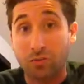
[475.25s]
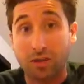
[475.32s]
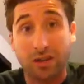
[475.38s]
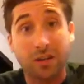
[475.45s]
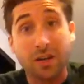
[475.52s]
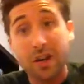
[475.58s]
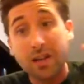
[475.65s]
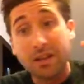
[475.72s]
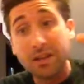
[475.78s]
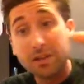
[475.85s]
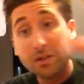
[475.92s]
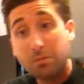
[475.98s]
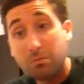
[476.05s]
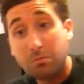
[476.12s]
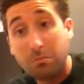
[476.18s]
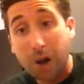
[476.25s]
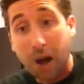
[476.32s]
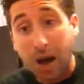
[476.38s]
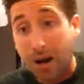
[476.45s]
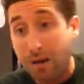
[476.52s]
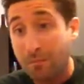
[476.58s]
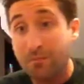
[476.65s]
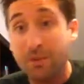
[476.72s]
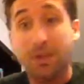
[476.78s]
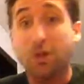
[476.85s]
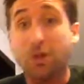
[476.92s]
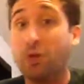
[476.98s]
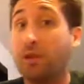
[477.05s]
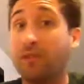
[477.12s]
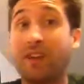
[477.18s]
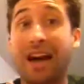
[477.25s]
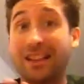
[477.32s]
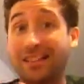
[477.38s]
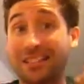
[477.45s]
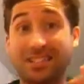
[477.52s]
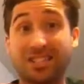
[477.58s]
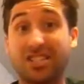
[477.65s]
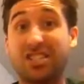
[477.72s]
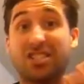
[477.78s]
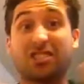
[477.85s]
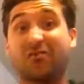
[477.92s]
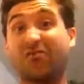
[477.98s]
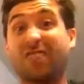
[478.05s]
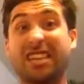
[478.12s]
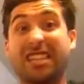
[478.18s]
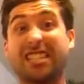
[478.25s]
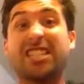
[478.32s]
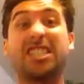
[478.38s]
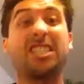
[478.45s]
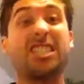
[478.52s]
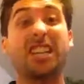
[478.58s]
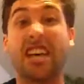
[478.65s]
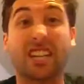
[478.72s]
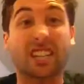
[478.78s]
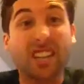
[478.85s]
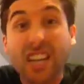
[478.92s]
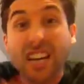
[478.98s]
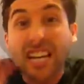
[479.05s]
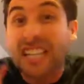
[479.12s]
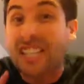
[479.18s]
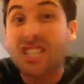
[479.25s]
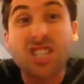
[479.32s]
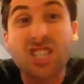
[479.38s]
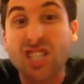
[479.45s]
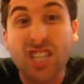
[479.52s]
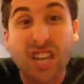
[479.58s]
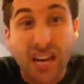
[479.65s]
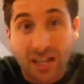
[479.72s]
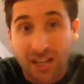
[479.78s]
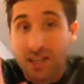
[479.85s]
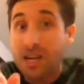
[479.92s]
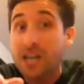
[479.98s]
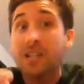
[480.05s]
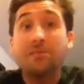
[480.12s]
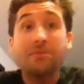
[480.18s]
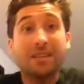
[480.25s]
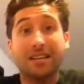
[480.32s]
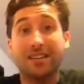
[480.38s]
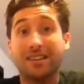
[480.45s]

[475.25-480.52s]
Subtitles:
But this Matua Valley is just, it's sick. It's sick. Let me